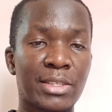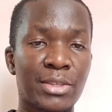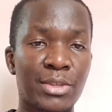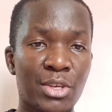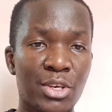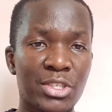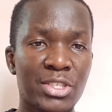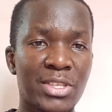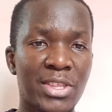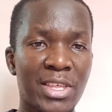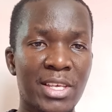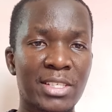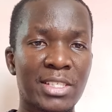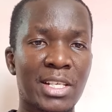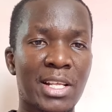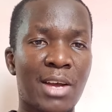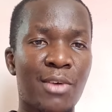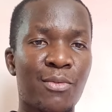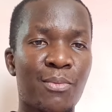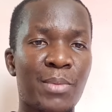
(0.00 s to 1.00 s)
those things
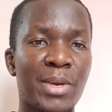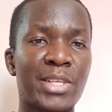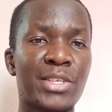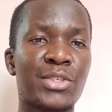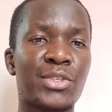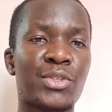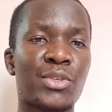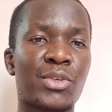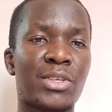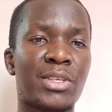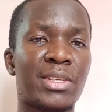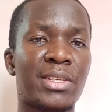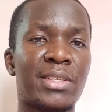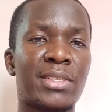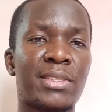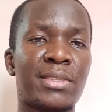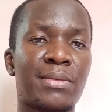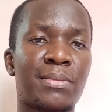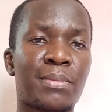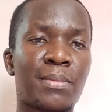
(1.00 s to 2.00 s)
that I've mentioned
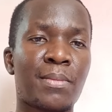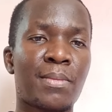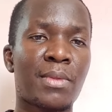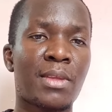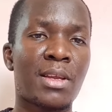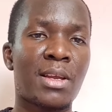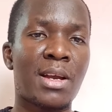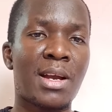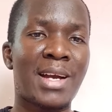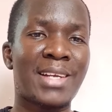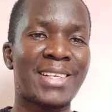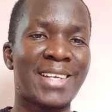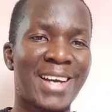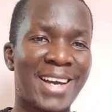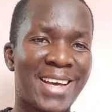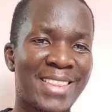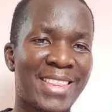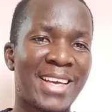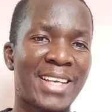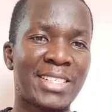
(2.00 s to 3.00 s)
and
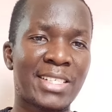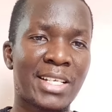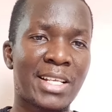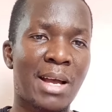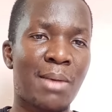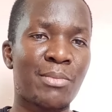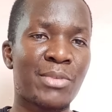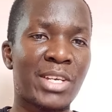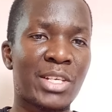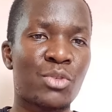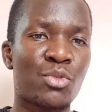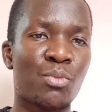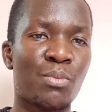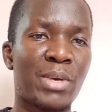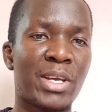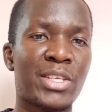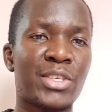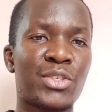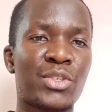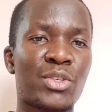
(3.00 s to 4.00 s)
others that I'm yet to
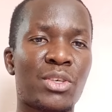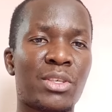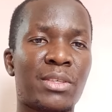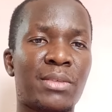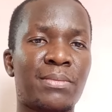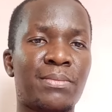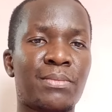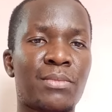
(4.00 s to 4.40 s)
mention,